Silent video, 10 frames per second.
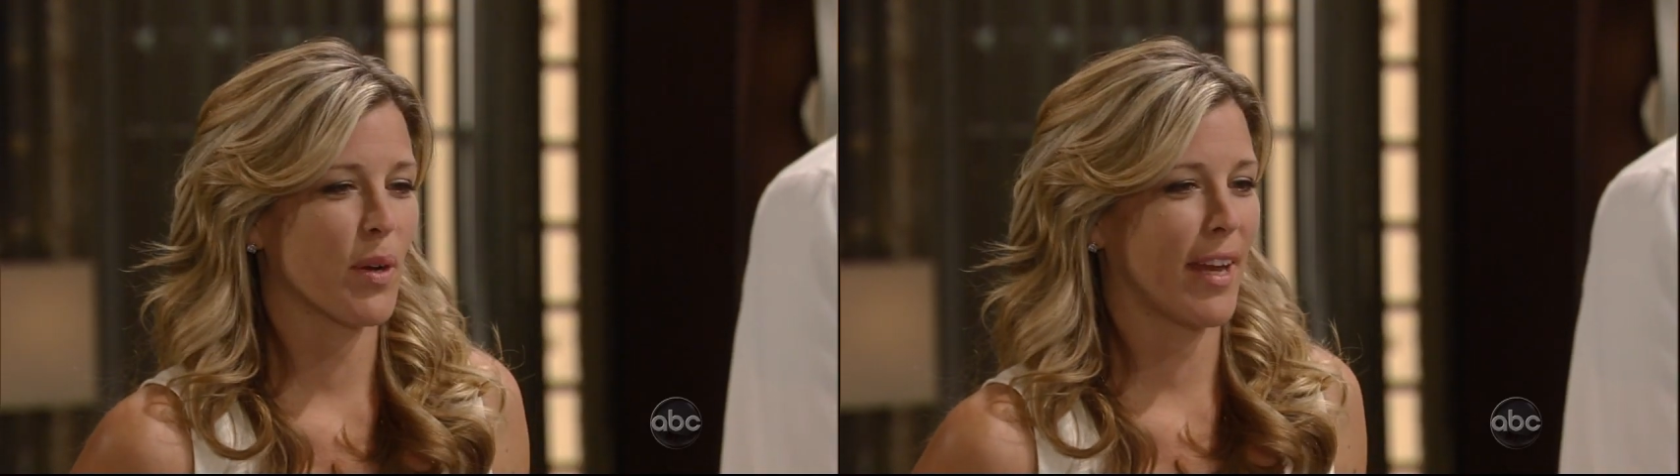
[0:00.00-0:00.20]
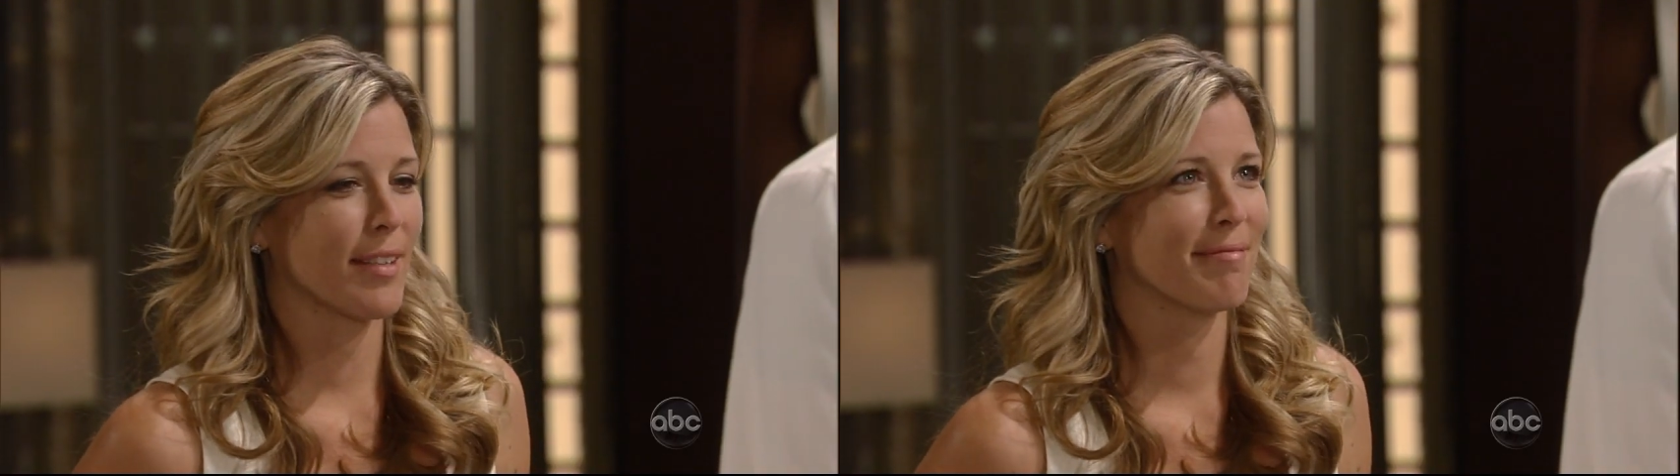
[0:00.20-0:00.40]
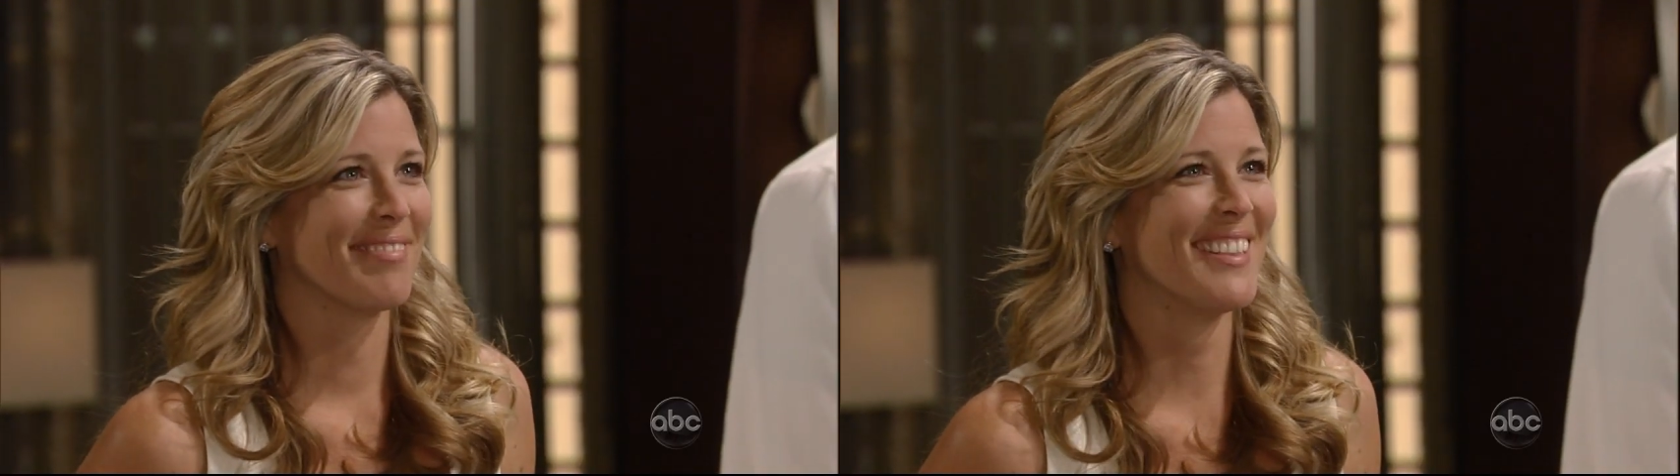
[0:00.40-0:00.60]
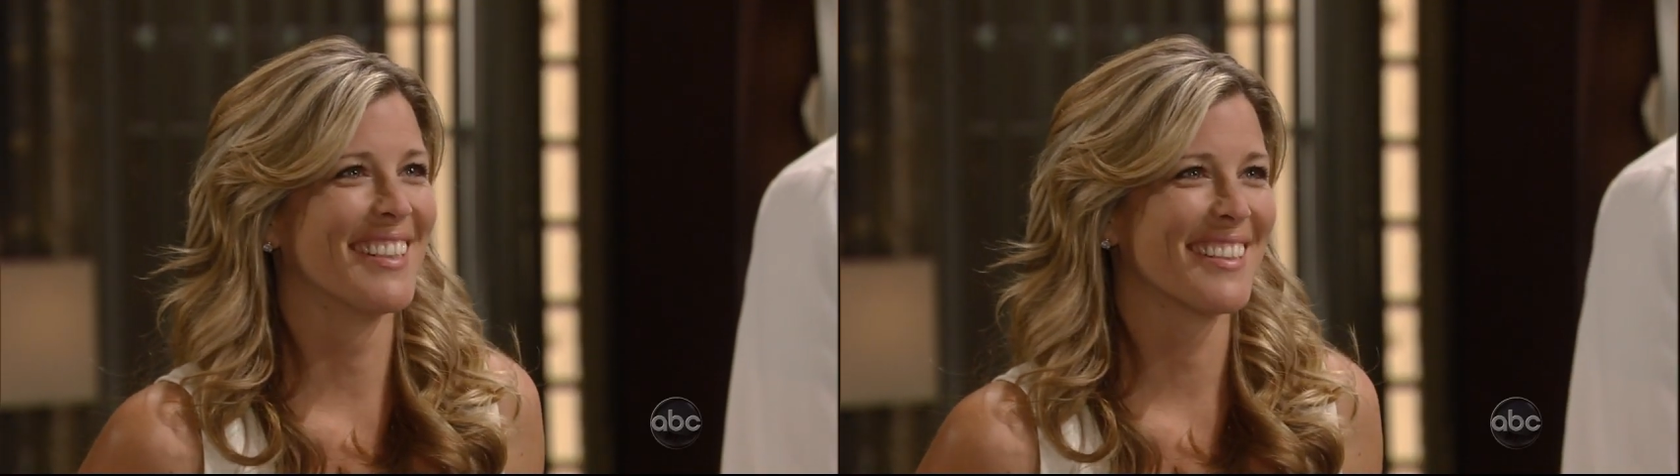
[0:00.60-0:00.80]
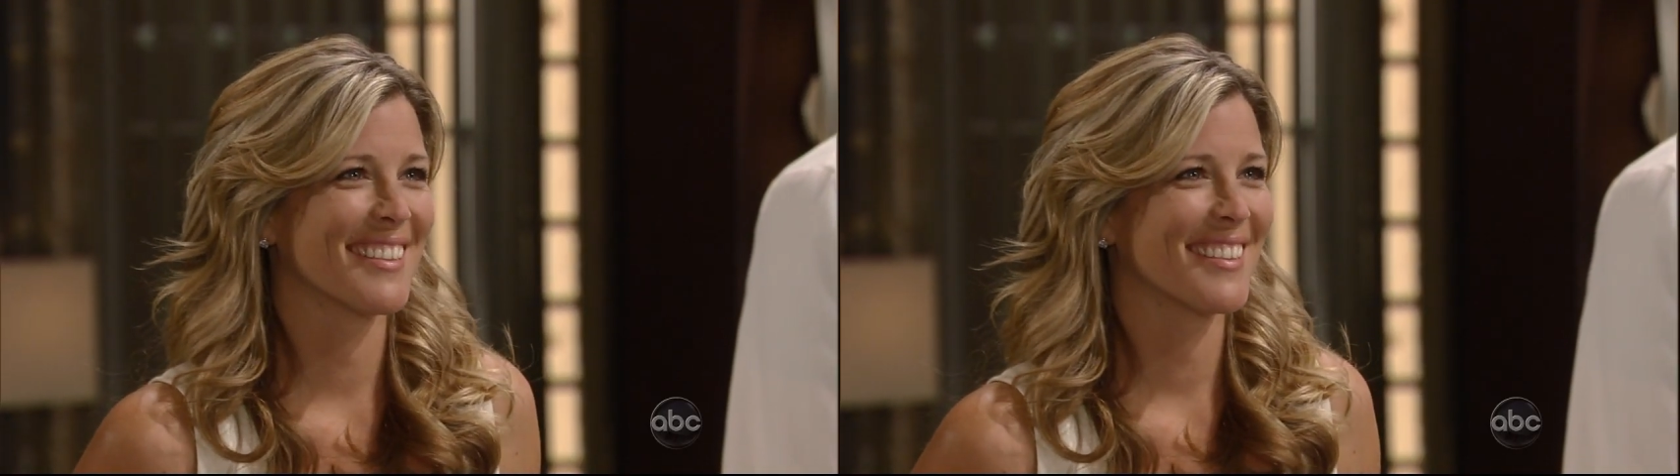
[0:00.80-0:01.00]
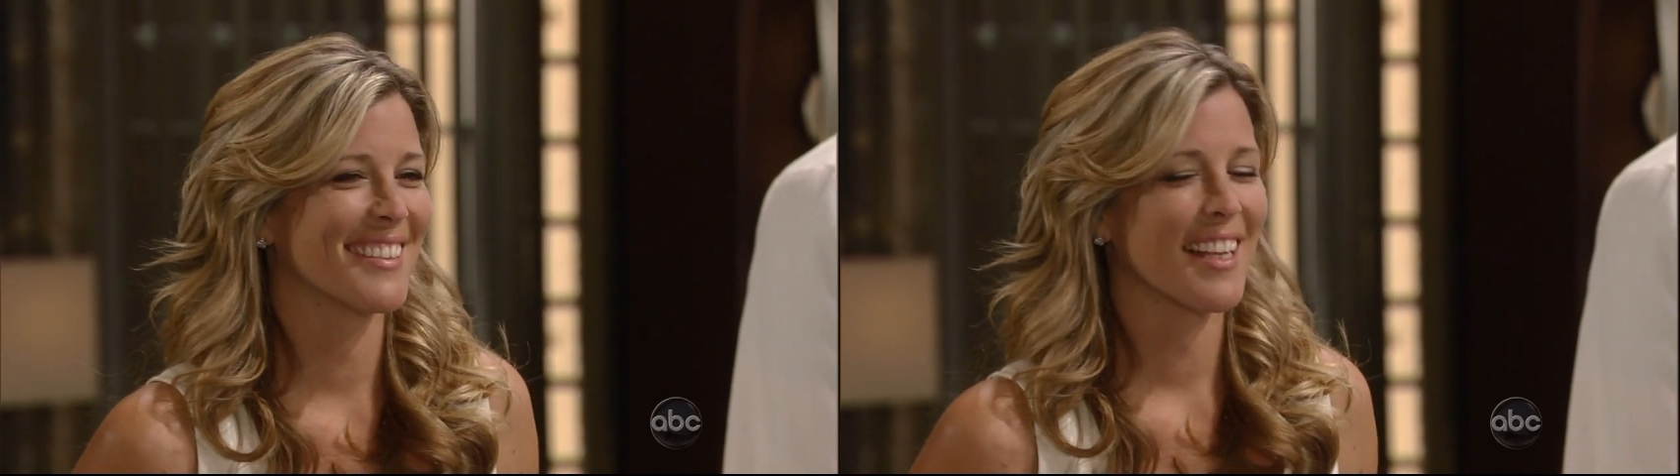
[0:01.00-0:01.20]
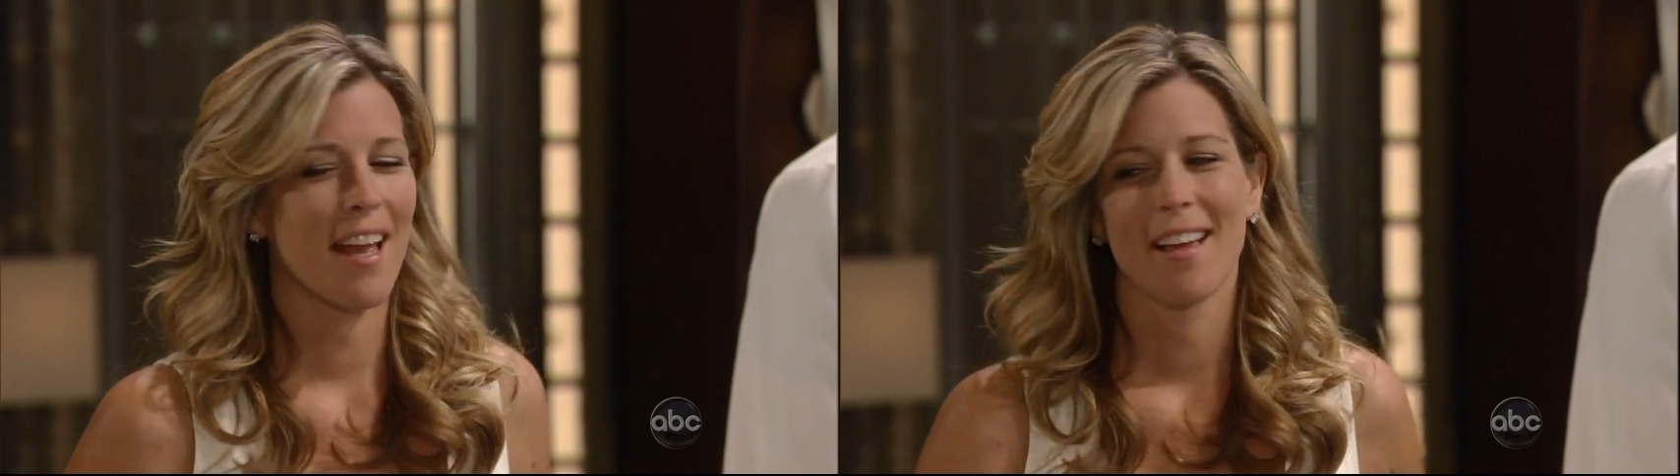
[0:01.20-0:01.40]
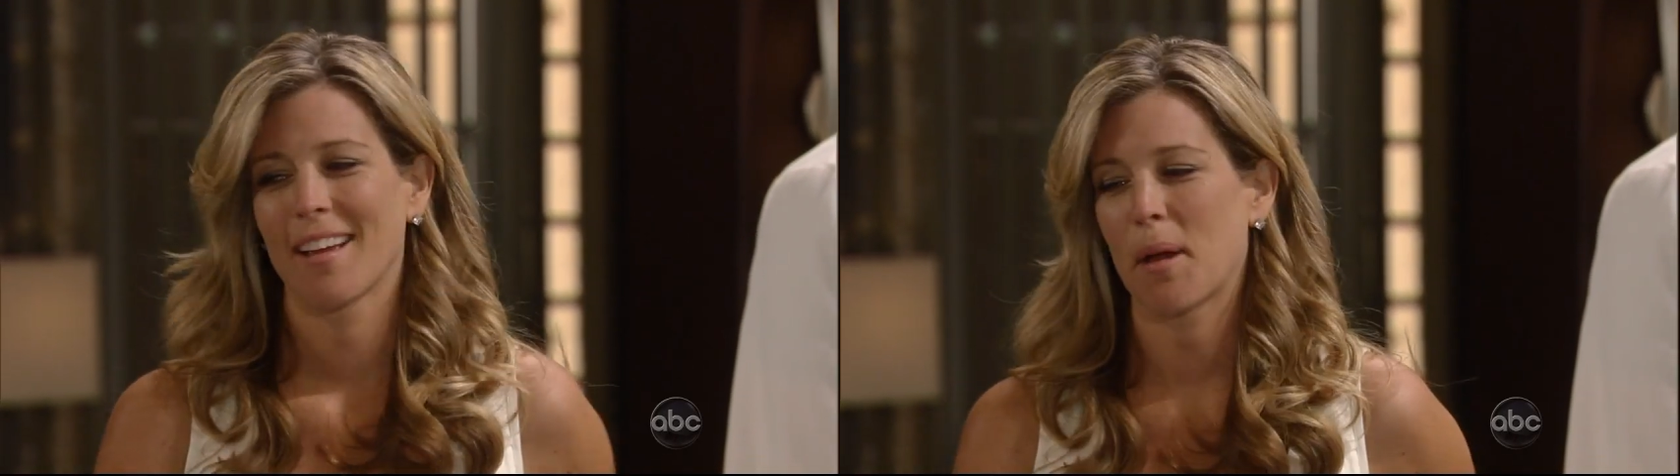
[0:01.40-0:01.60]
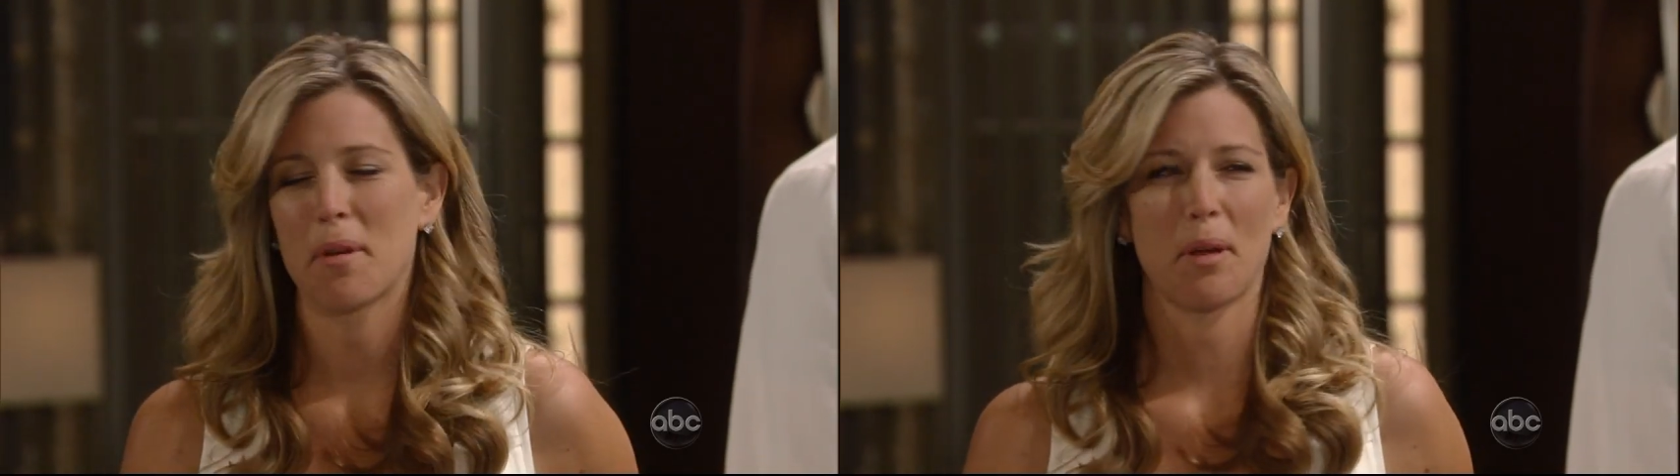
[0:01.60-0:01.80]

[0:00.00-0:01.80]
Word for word: Okay. I'm